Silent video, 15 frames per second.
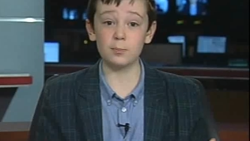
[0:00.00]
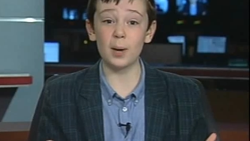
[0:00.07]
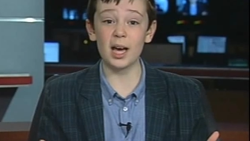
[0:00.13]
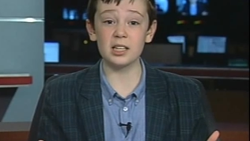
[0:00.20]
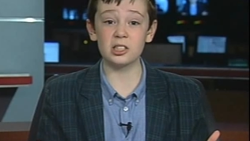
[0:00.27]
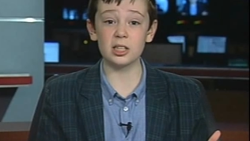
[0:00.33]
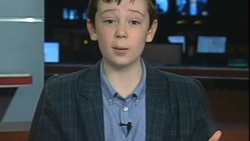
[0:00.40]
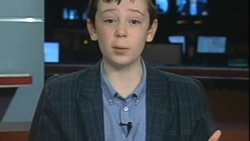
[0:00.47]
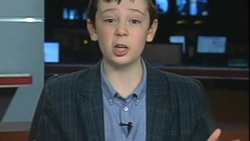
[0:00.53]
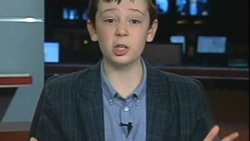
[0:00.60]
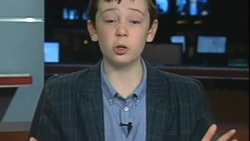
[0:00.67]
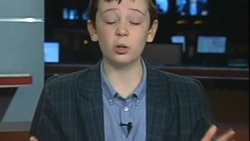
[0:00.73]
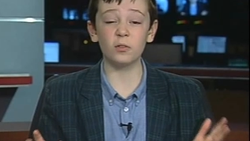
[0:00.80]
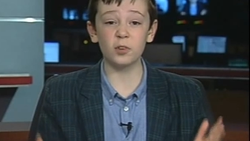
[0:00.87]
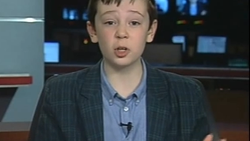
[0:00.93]
This past summer,
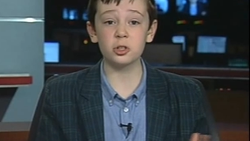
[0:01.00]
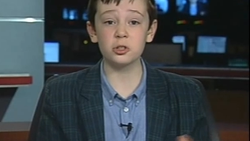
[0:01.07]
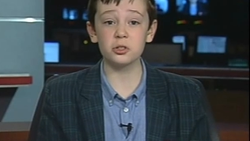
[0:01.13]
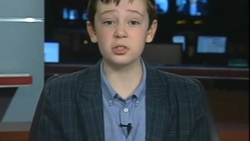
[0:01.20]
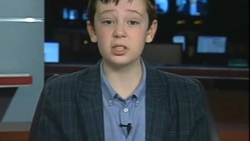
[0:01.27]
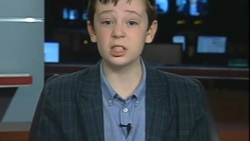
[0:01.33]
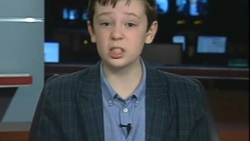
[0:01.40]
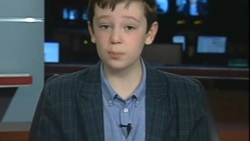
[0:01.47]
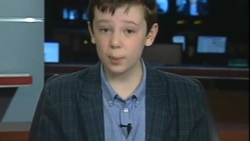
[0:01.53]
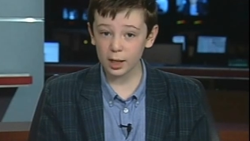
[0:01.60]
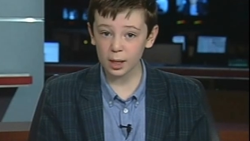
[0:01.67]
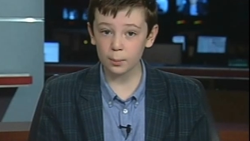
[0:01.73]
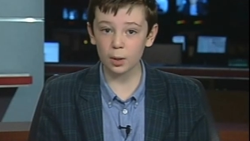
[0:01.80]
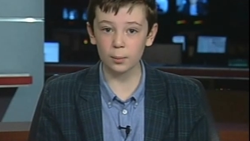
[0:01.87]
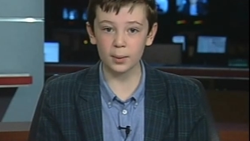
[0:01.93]
Universal's
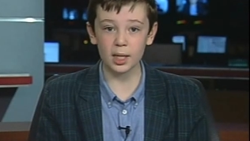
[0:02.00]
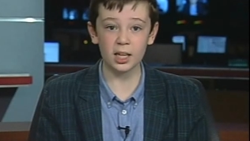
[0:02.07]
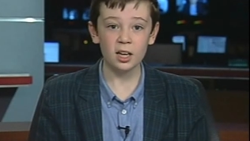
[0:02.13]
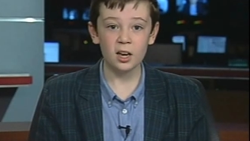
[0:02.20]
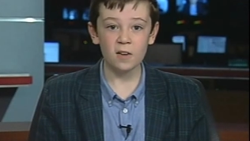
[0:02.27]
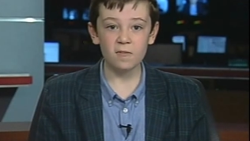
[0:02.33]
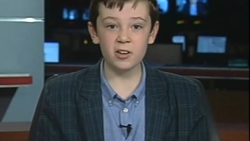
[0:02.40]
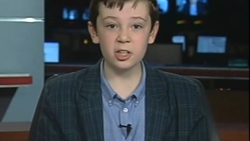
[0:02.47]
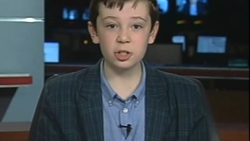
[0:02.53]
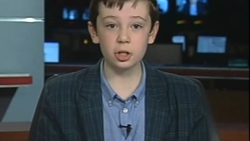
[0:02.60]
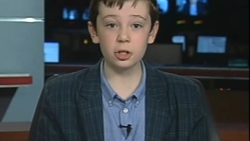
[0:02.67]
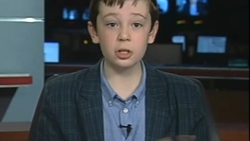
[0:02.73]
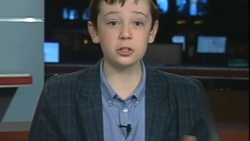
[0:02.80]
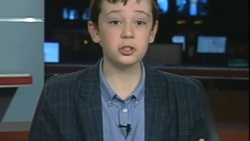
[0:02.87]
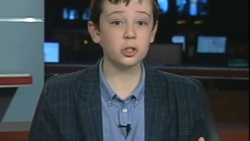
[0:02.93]
Despicable Me
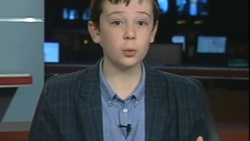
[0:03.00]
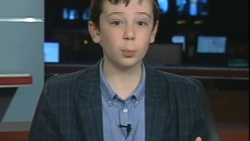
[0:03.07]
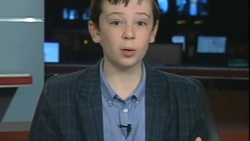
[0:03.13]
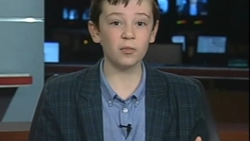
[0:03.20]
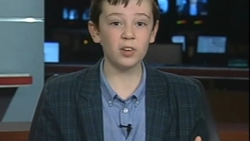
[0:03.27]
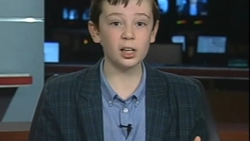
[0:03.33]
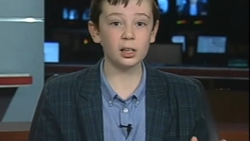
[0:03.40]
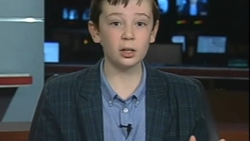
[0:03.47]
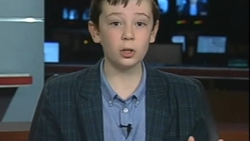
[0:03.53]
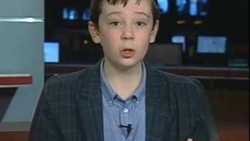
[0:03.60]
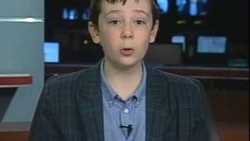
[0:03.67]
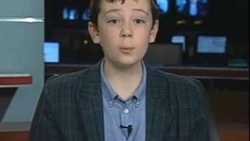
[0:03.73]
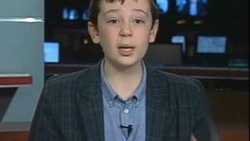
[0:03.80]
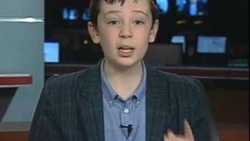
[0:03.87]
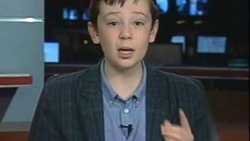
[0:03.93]
featured a
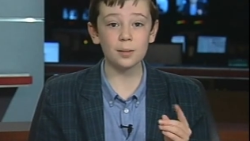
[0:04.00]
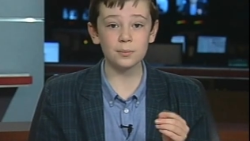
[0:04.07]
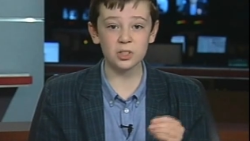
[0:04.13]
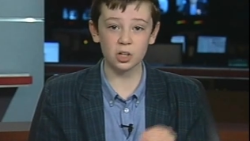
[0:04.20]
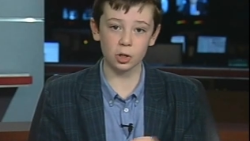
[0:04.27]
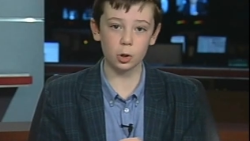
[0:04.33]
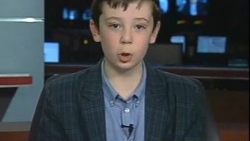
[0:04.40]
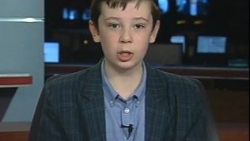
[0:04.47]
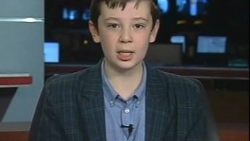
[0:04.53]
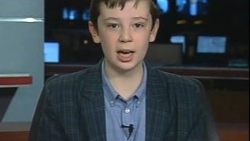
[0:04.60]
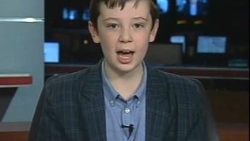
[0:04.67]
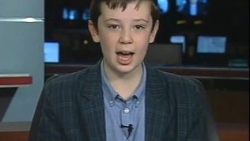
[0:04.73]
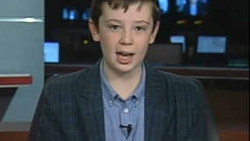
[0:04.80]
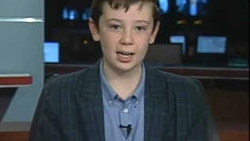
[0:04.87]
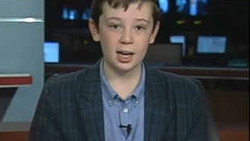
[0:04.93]
supervillain who becomes a good
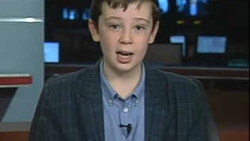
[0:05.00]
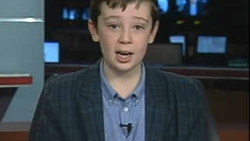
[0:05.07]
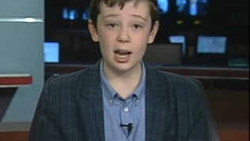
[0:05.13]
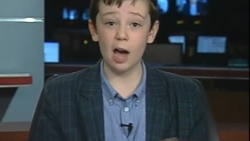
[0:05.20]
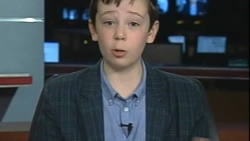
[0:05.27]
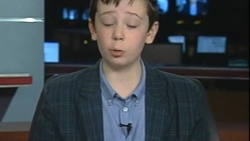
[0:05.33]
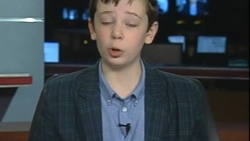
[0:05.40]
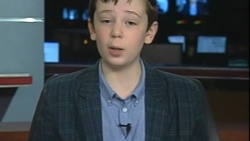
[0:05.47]
guy. Now,